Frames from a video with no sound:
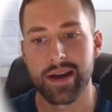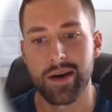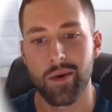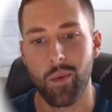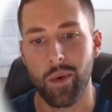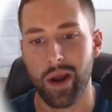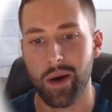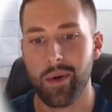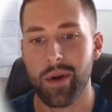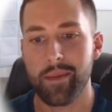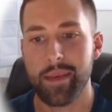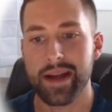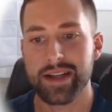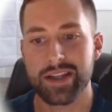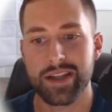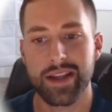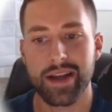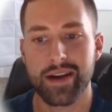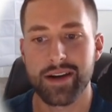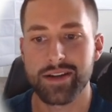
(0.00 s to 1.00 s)
What I want to
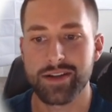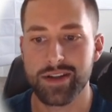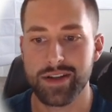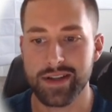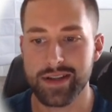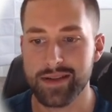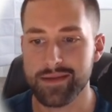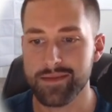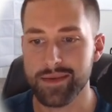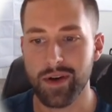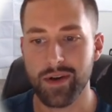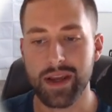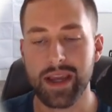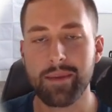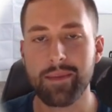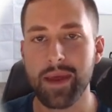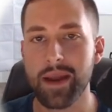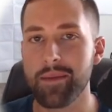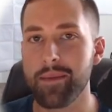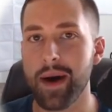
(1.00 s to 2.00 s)
mention there is just, keep
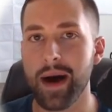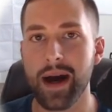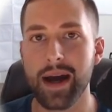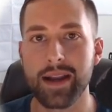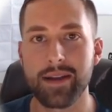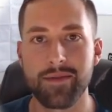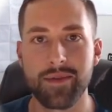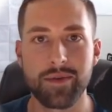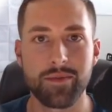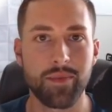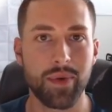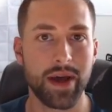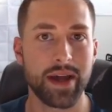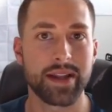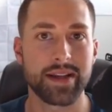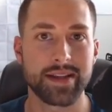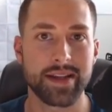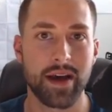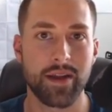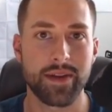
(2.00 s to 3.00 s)
that in mind if you plan
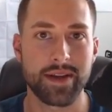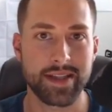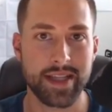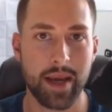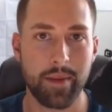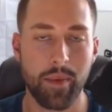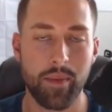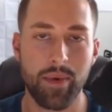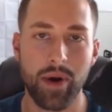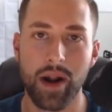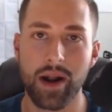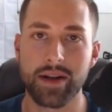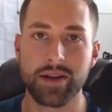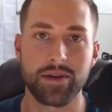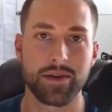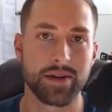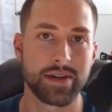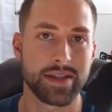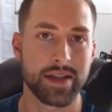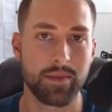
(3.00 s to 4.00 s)
to sell this type of product
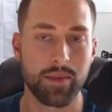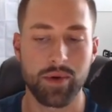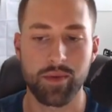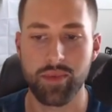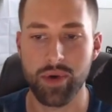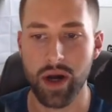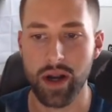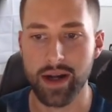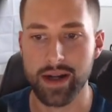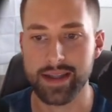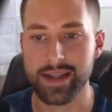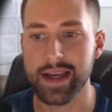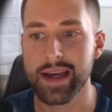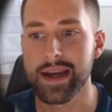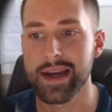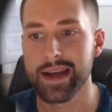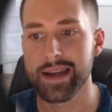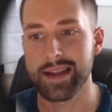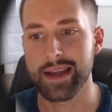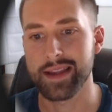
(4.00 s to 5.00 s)
or a similar product,
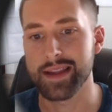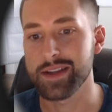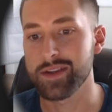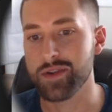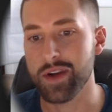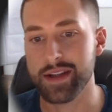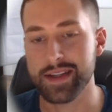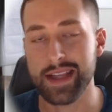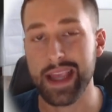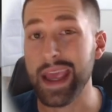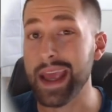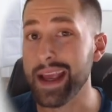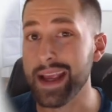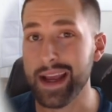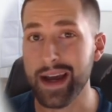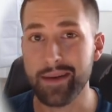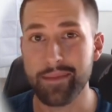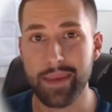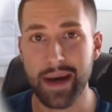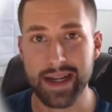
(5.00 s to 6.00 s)
that these trends can
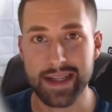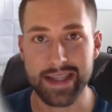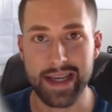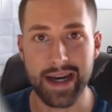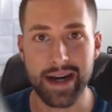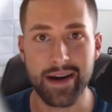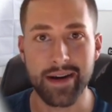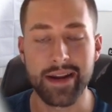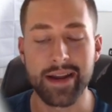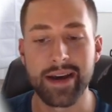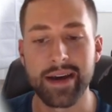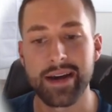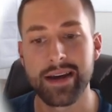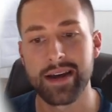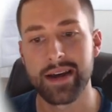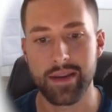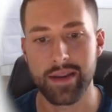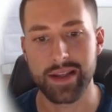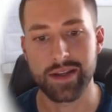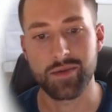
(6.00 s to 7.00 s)
come back down.
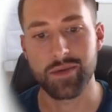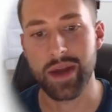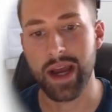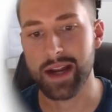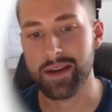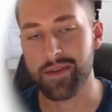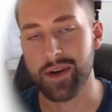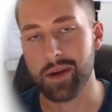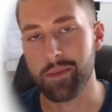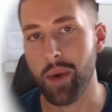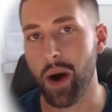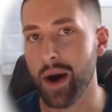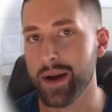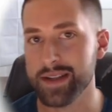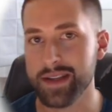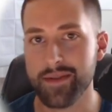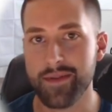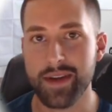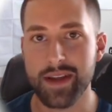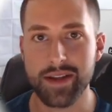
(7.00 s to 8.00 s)
These react very
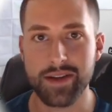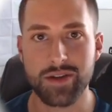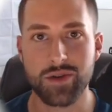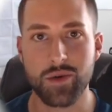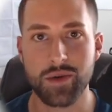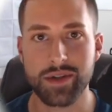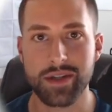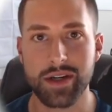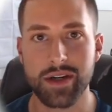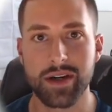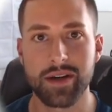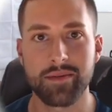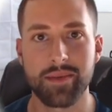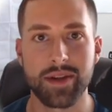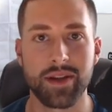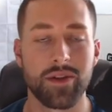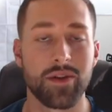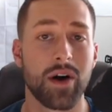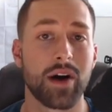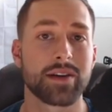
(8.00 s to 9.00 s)
positively in the short term, but in
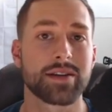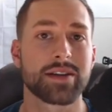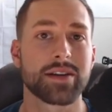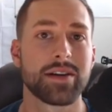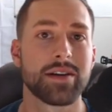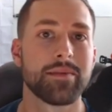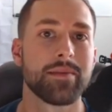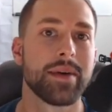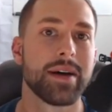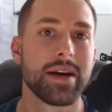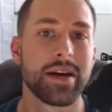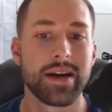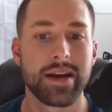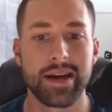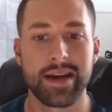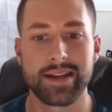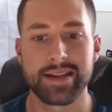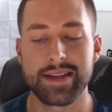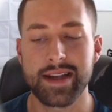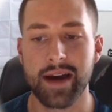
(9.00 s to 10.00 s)
the long term,
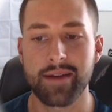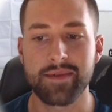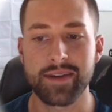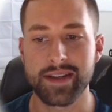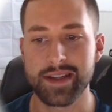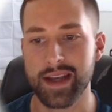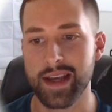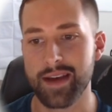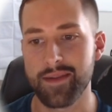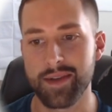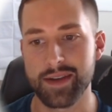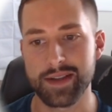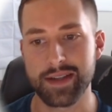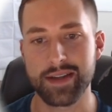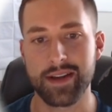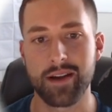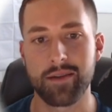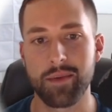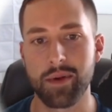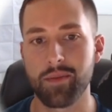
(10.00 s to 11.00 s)
it's tough to say if this is
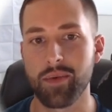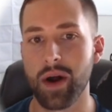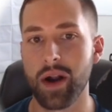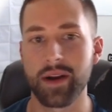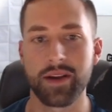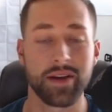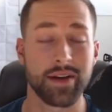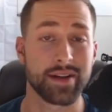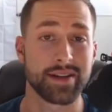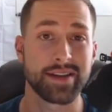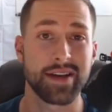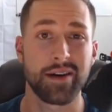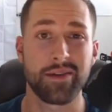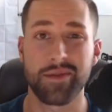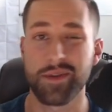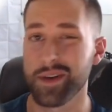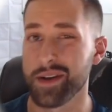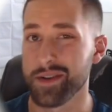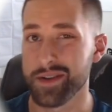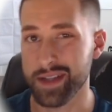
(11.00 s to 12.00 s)
going to be a product you could sell
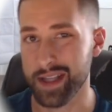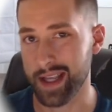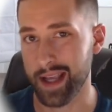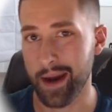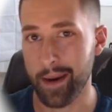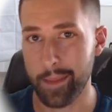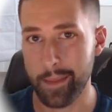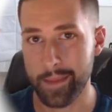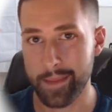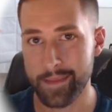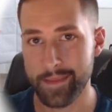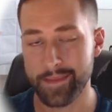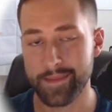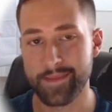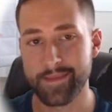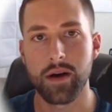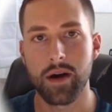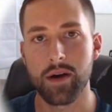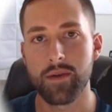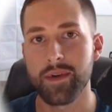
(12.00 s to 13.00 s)
for years to come.
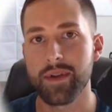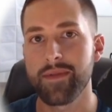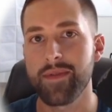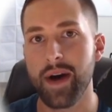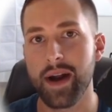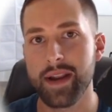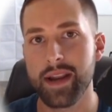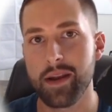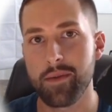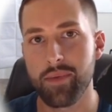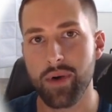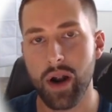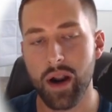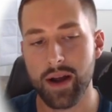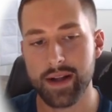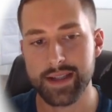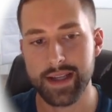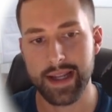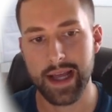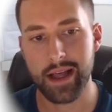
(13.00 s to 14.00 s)
Over to finding a
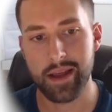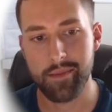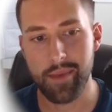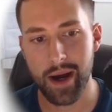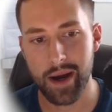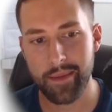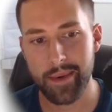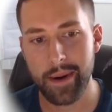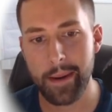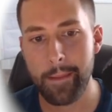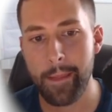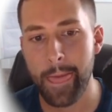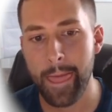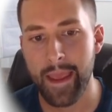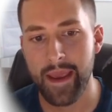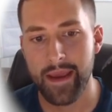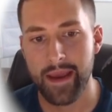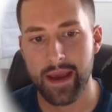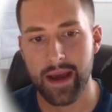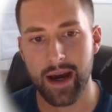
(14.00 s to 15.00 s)
product on Alibaba.
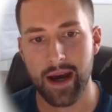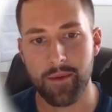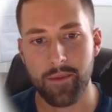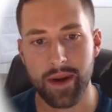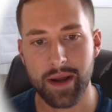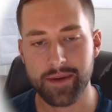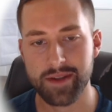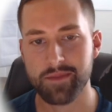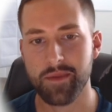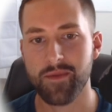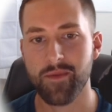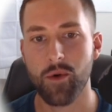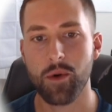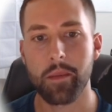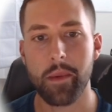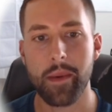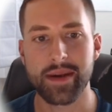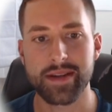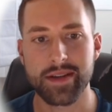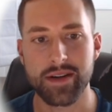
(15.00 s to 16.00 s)
When I was
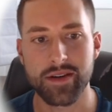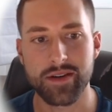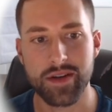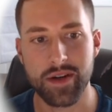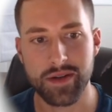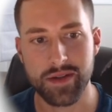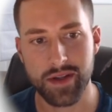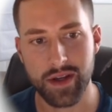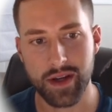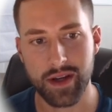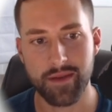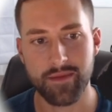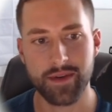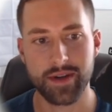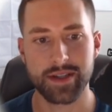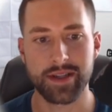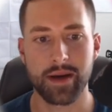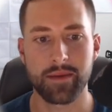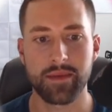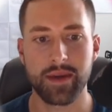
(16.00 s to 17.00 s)
performing my search, I was looking for
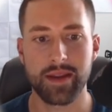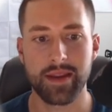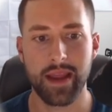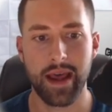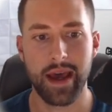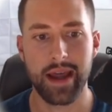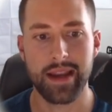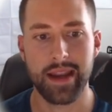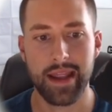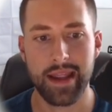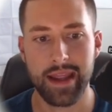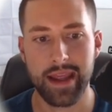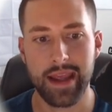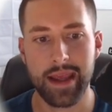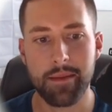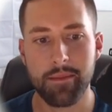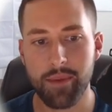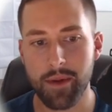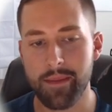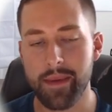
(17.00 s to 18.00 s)
something that
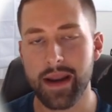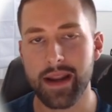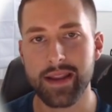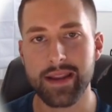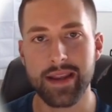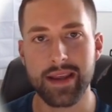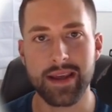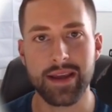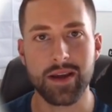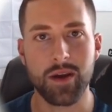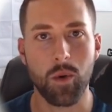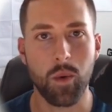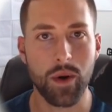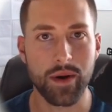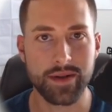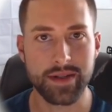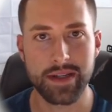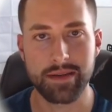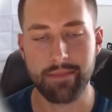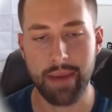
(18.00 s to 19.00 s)
implemented the
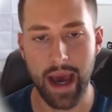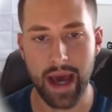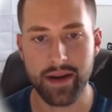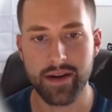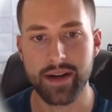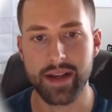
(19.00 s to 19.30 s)
quilted pattern